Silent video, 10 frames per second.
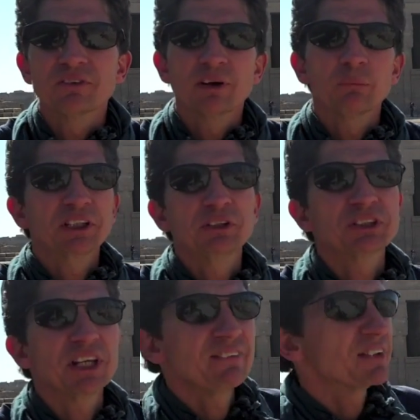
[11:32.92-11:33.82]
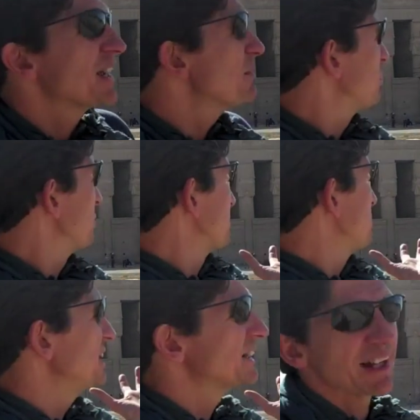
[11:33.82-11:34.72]
which you see in the temples. I
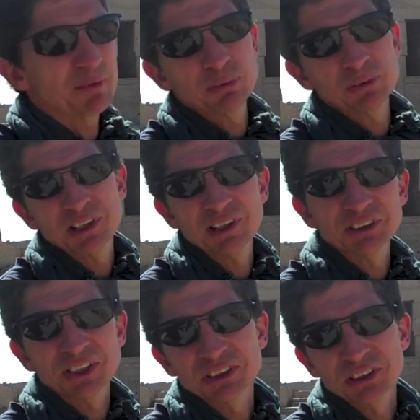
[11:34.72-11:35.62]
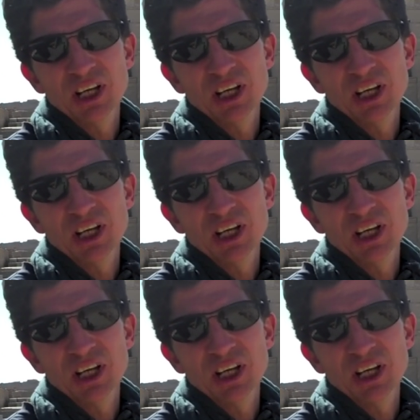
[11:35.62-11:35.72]
mean, these temples are just